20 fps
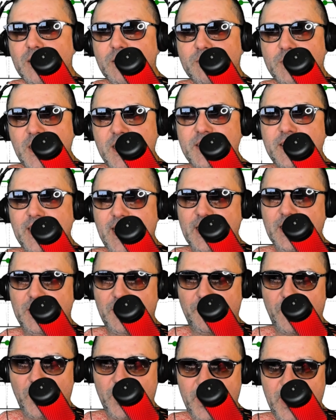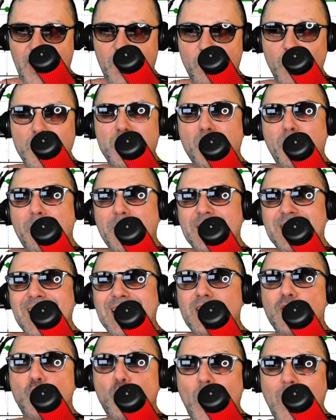this interval here, which
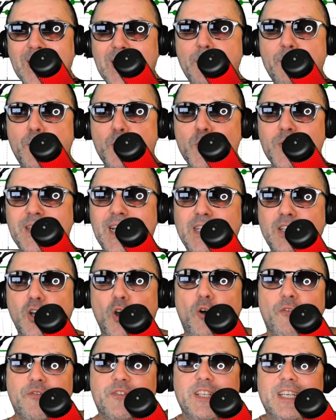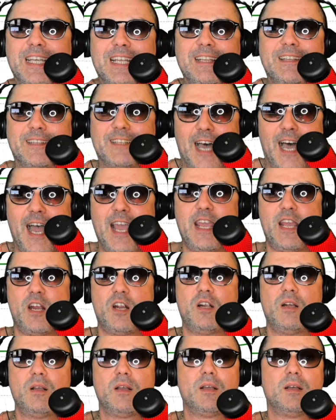represents 20% of the
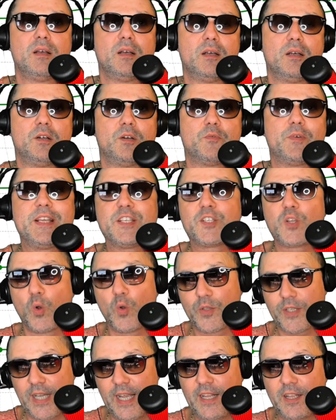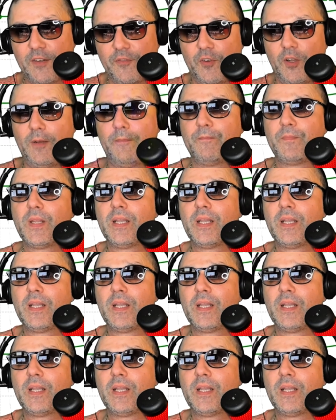entire results interval,